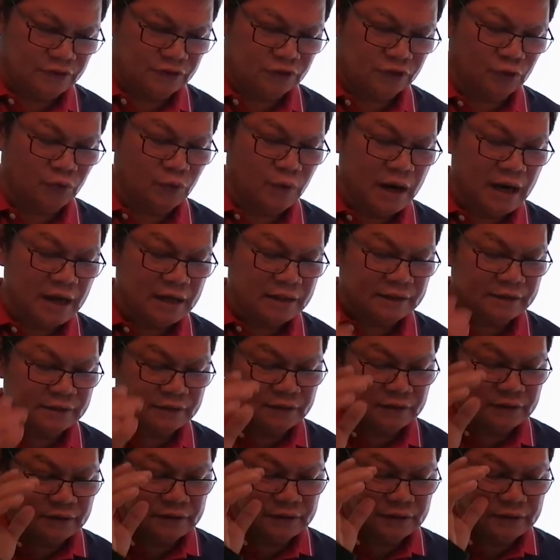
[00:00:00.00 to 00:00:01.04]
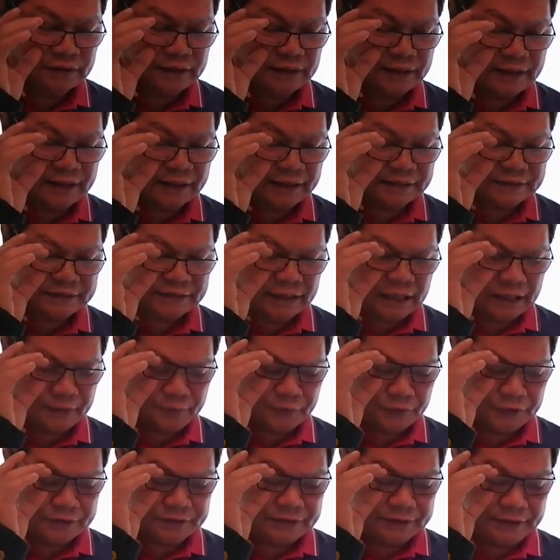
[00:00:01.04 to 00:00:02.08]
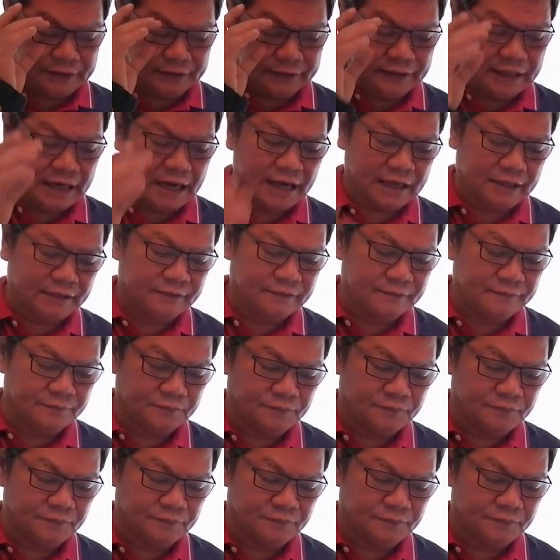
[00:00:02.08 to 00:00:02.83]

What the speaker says: To one has ever seen God,